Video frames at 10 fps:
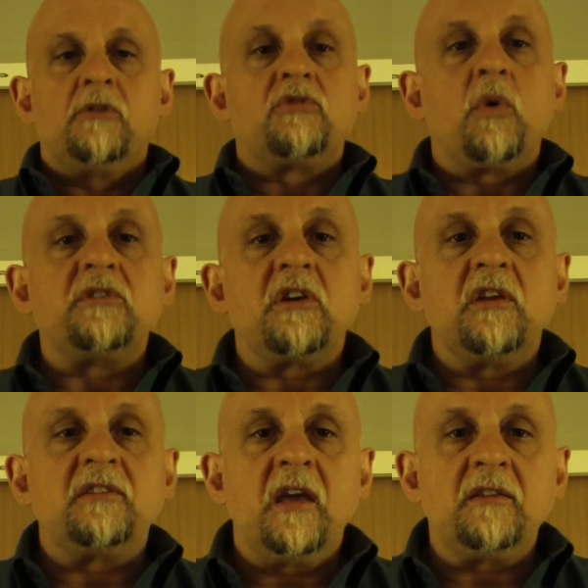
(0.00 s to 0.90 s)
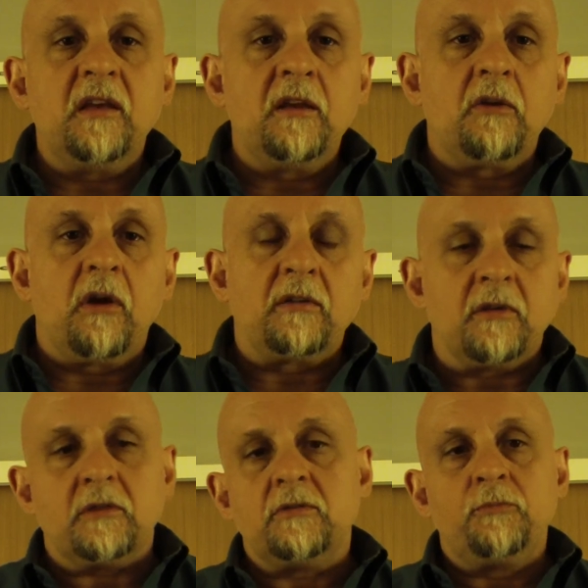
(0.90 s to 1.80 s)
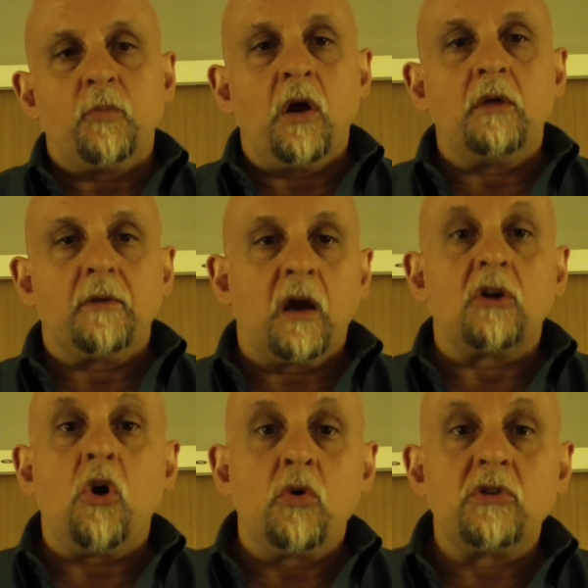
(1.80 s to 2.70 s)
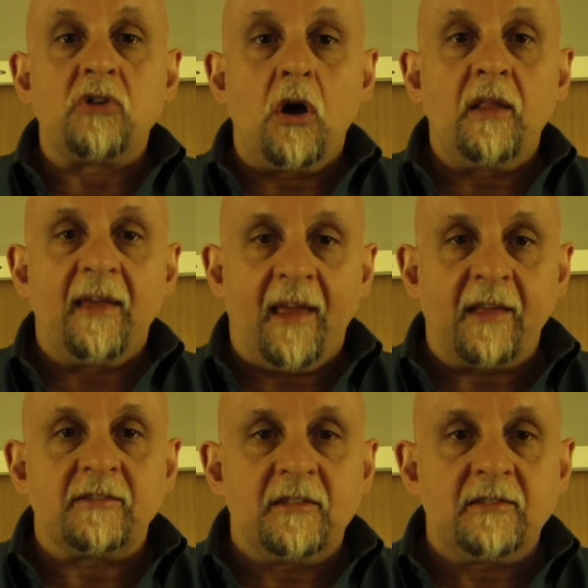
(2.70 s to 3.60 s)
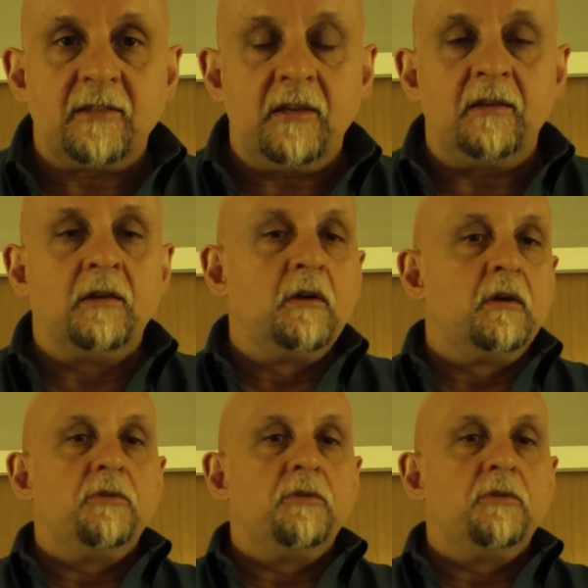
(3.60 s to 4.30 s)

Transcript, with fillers: So what's it going to take to integrate this? Well, our code is all ANSI C.